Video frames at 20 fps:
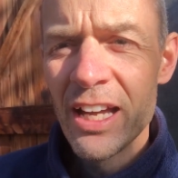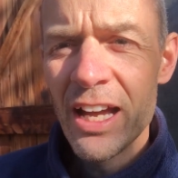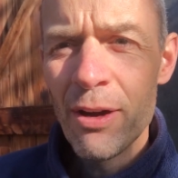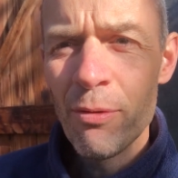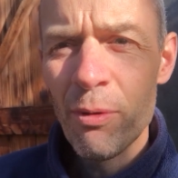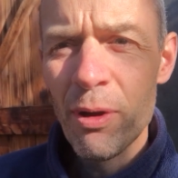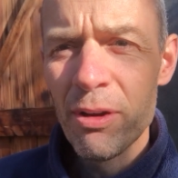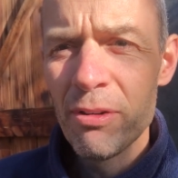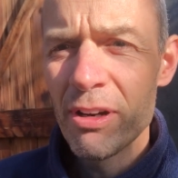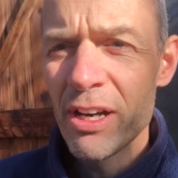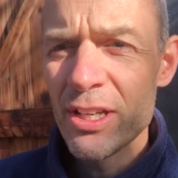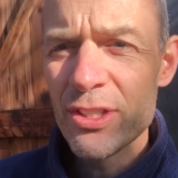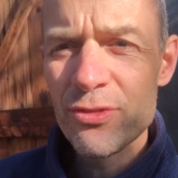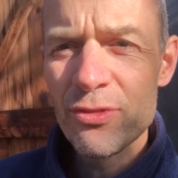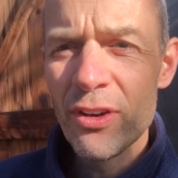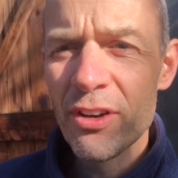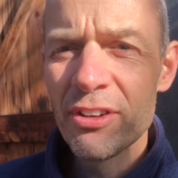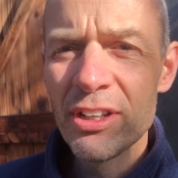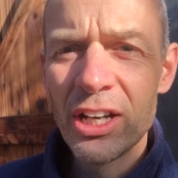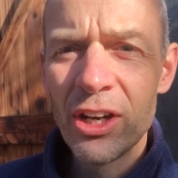I won't
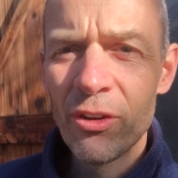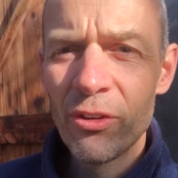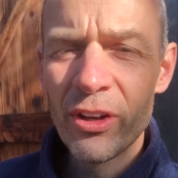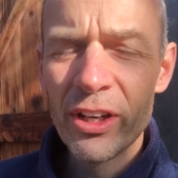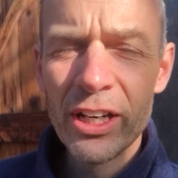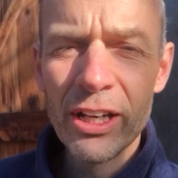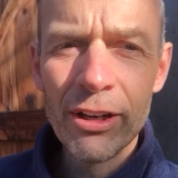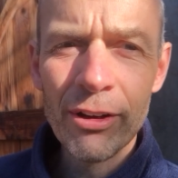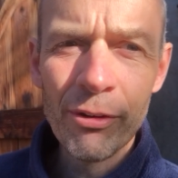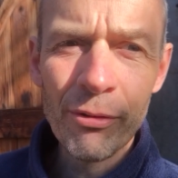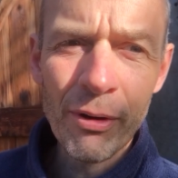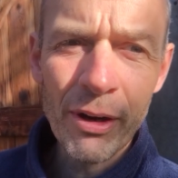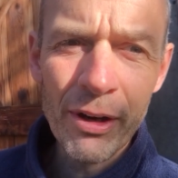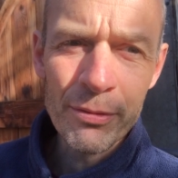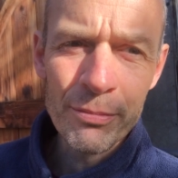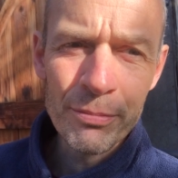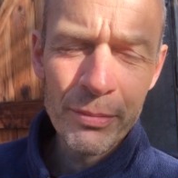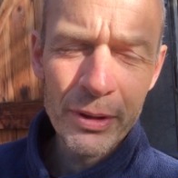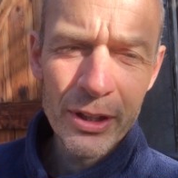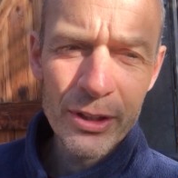last very long, I know
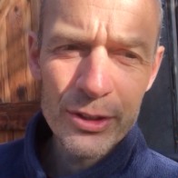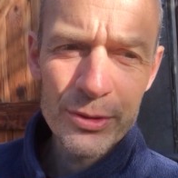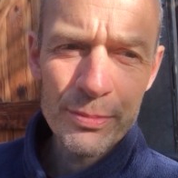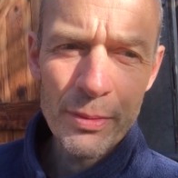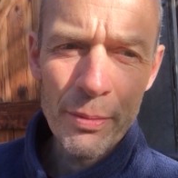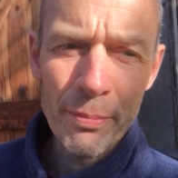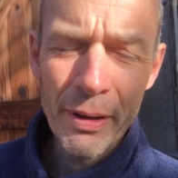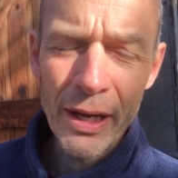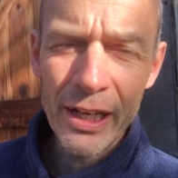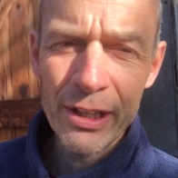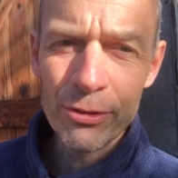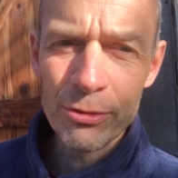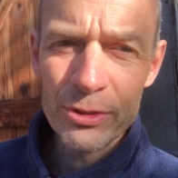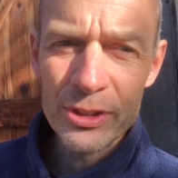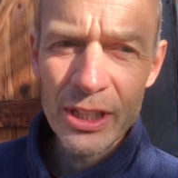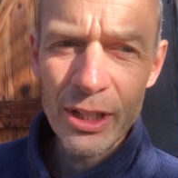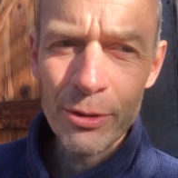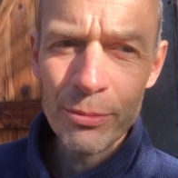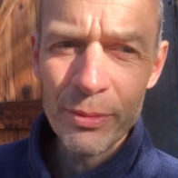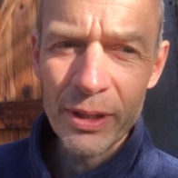won't, because my back will
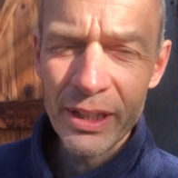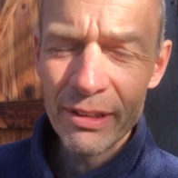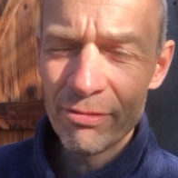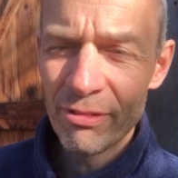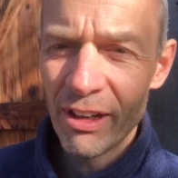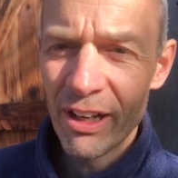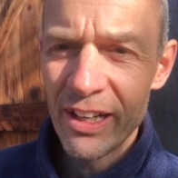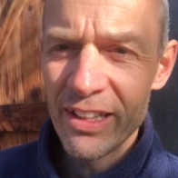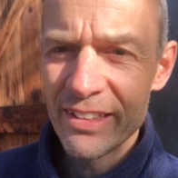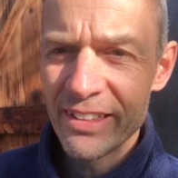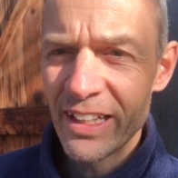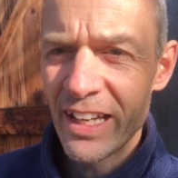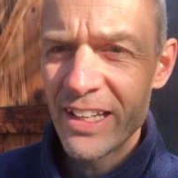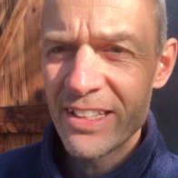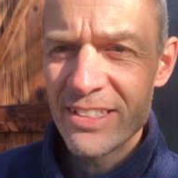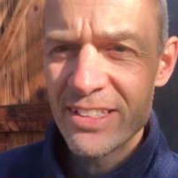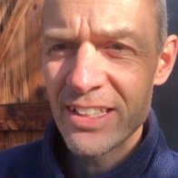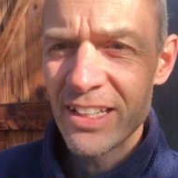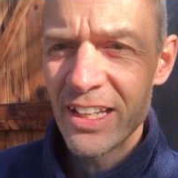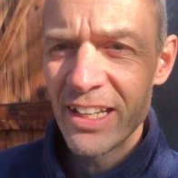tell me, right,
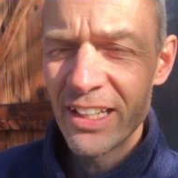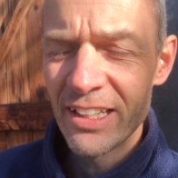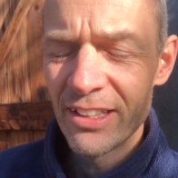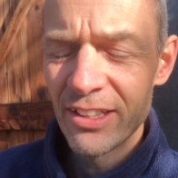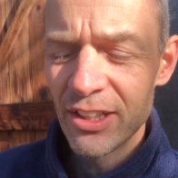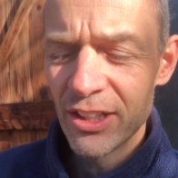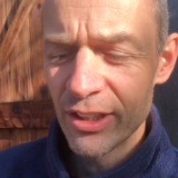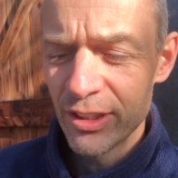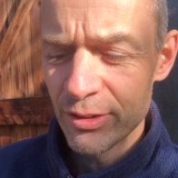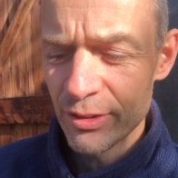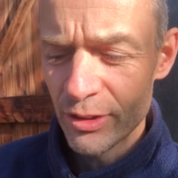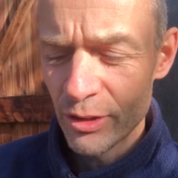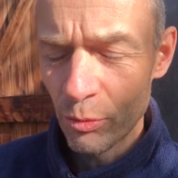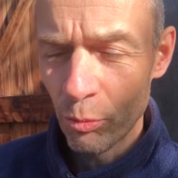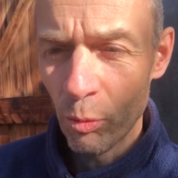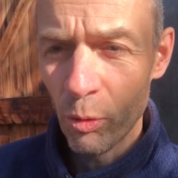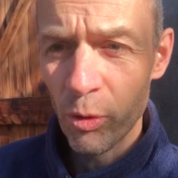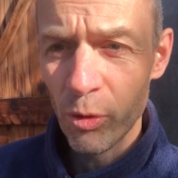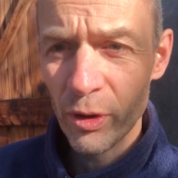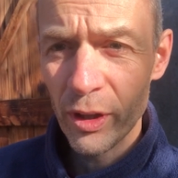that's it, and the
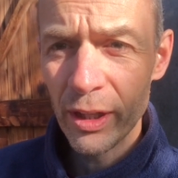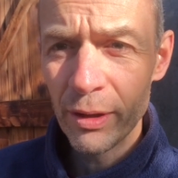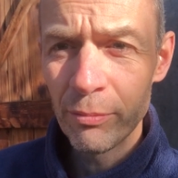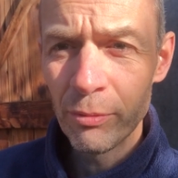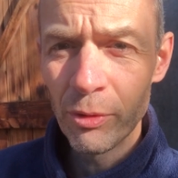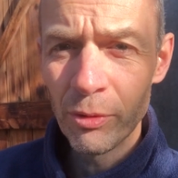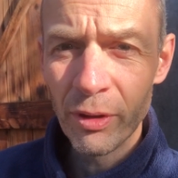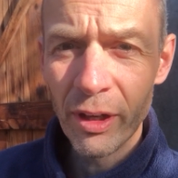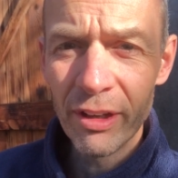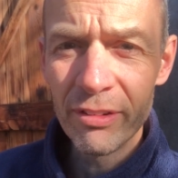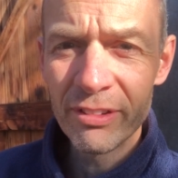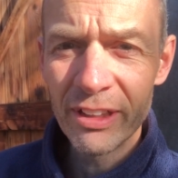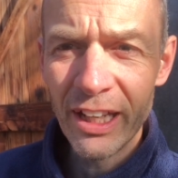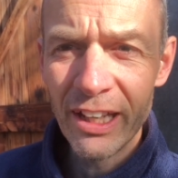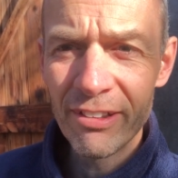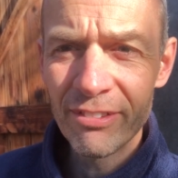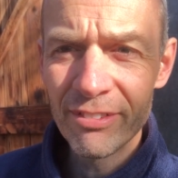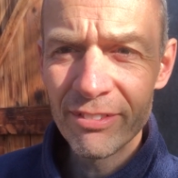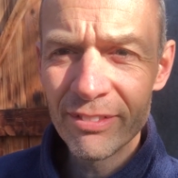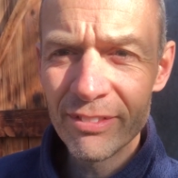walking will go
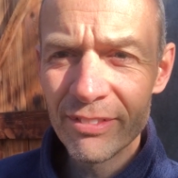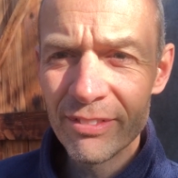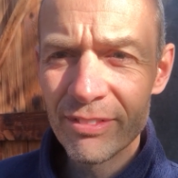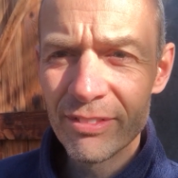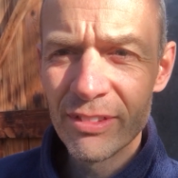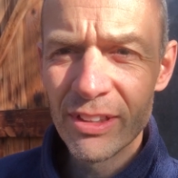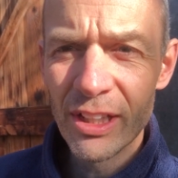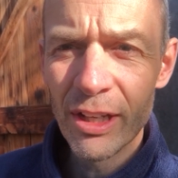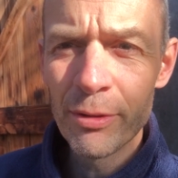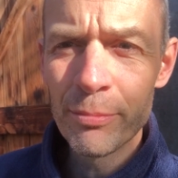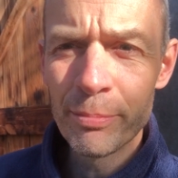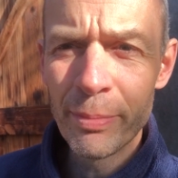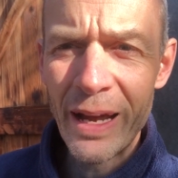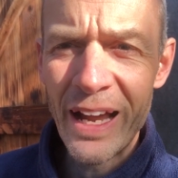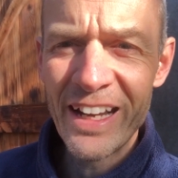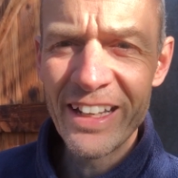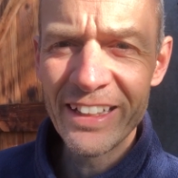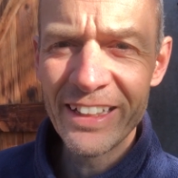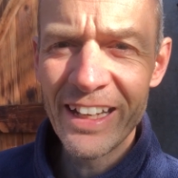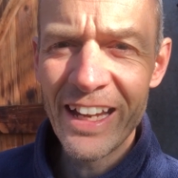
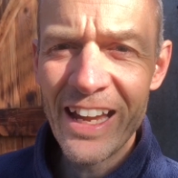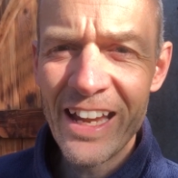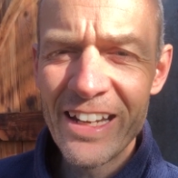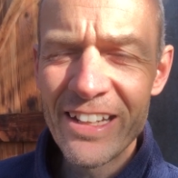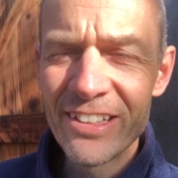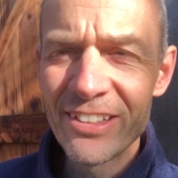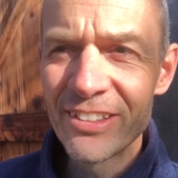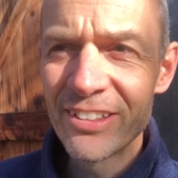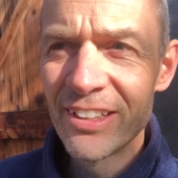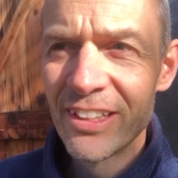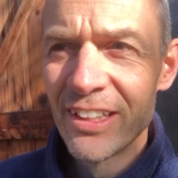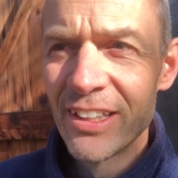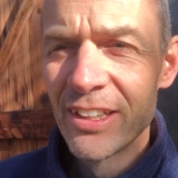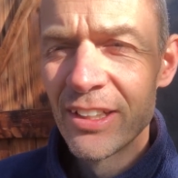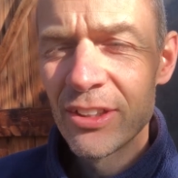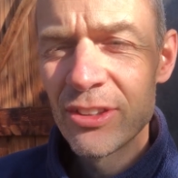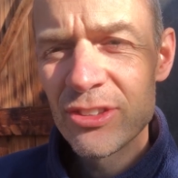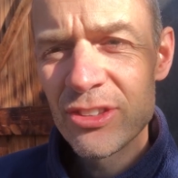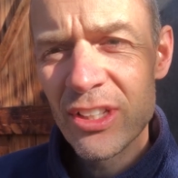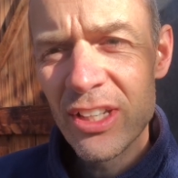bad again, and
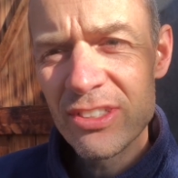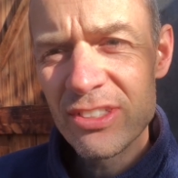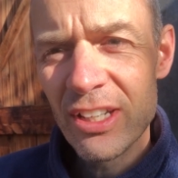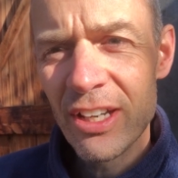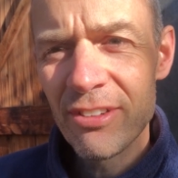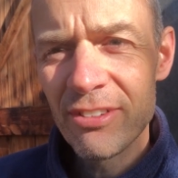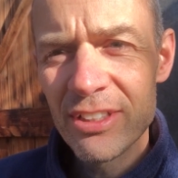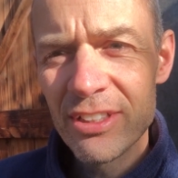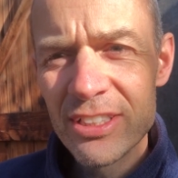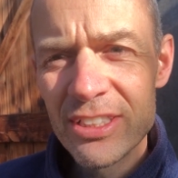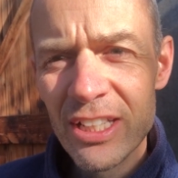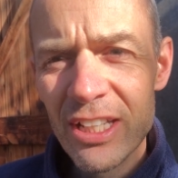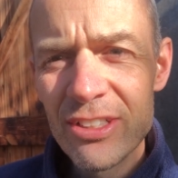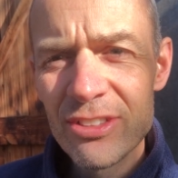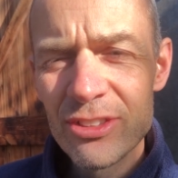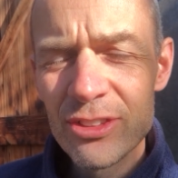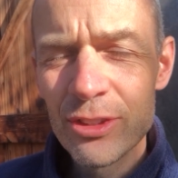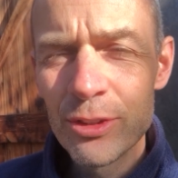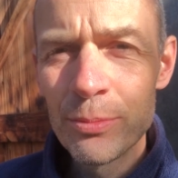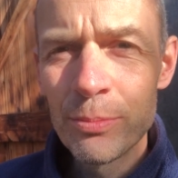because that's how it
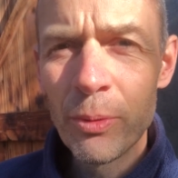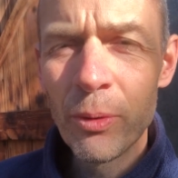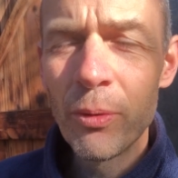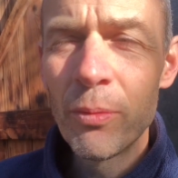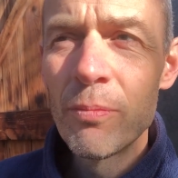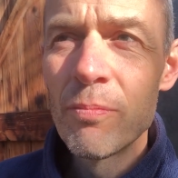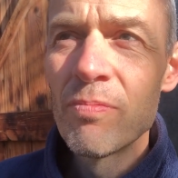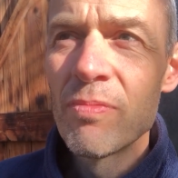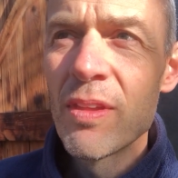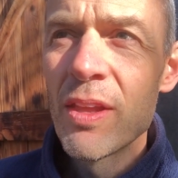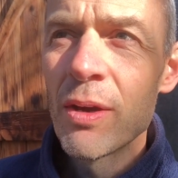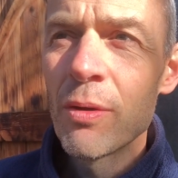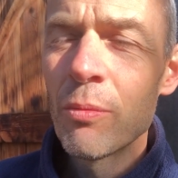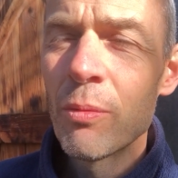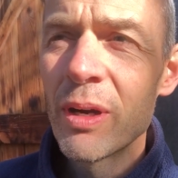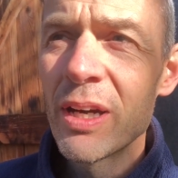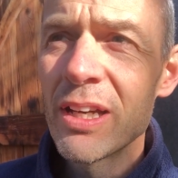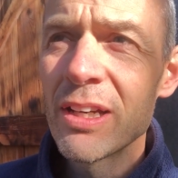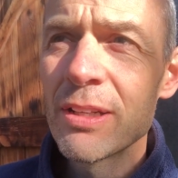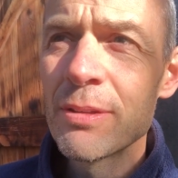tends to. But
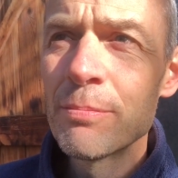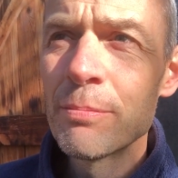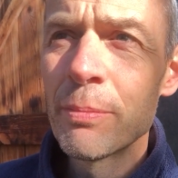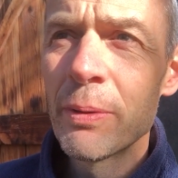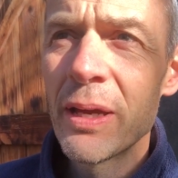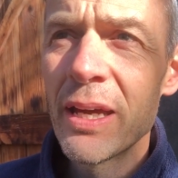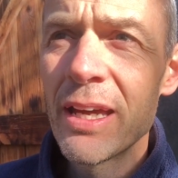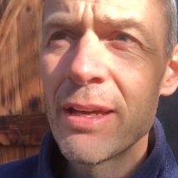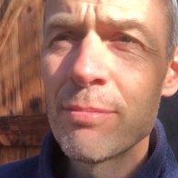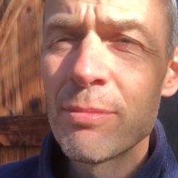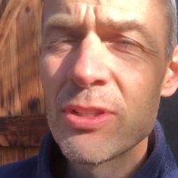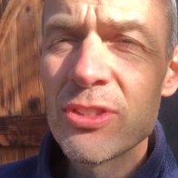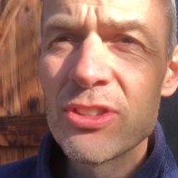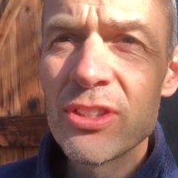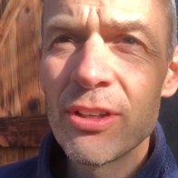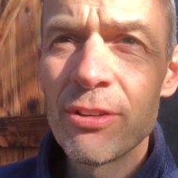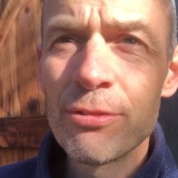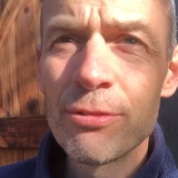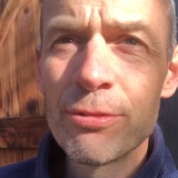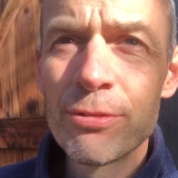when I compare
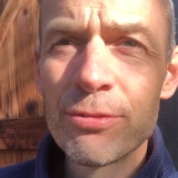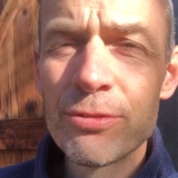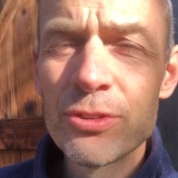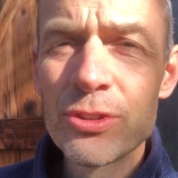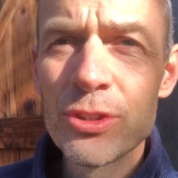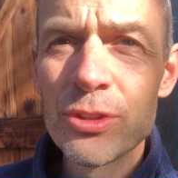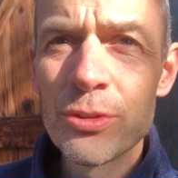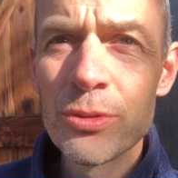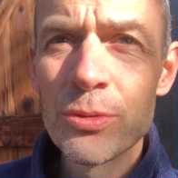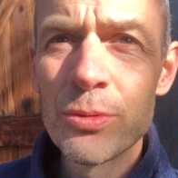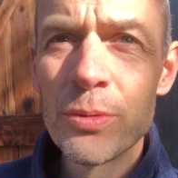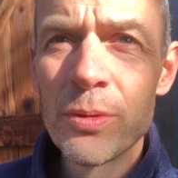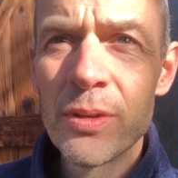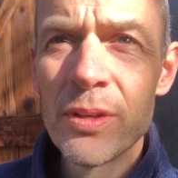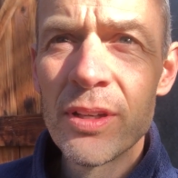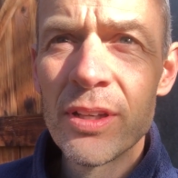myself to